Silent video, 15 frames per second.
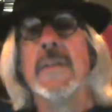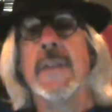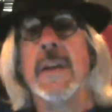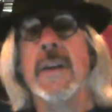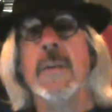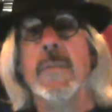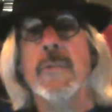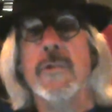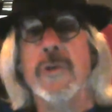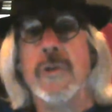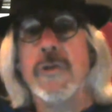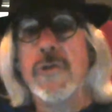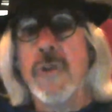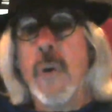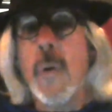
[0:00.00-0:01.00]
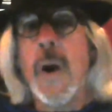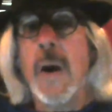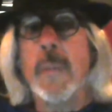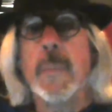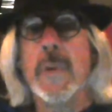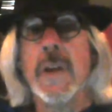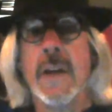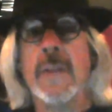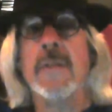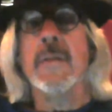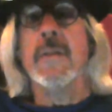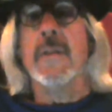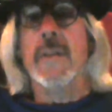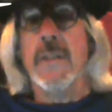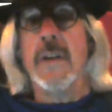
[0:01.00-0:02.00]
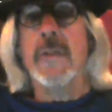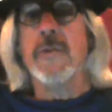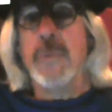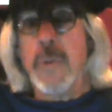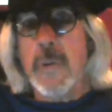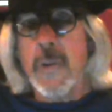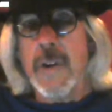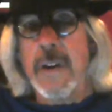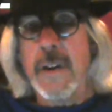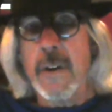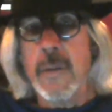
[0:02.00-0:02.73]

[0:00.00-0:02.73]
then it should show up in the drawing.